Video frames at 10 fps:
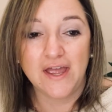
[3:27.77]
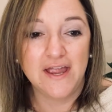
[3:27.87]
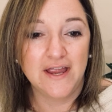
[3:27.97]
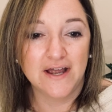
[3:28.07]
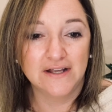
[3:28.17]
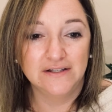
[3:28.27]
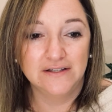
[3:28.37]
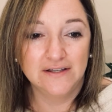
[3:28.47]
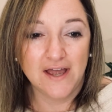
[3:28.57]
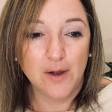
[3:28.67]
and
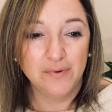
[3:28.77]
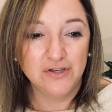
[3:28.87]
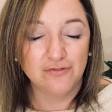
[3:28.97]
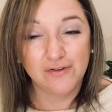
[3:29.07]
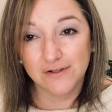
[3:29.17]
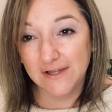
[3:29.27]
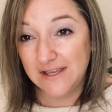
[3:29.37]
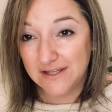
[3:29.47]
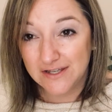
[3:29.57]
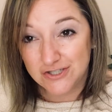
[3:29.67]
helping you feel
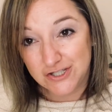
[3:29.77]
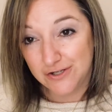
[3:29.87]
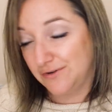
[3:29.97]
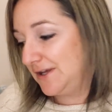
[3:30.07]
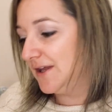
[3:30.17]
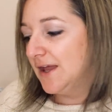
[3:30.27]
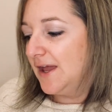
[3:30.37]
light and cheery.